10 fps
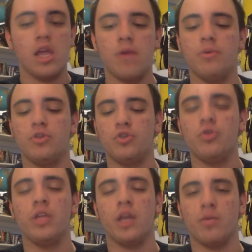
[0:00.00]
It was
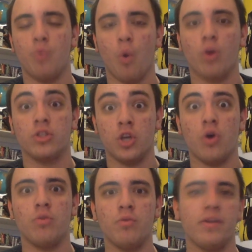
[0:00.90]
truly a war
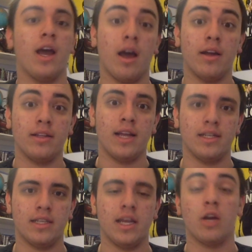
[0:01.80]
zone movie, huh?
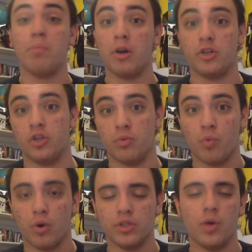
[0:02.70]
Hence the title, Punisher,
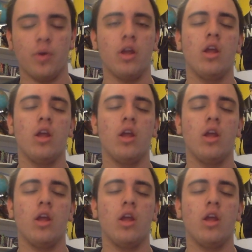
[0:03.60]
War Zone.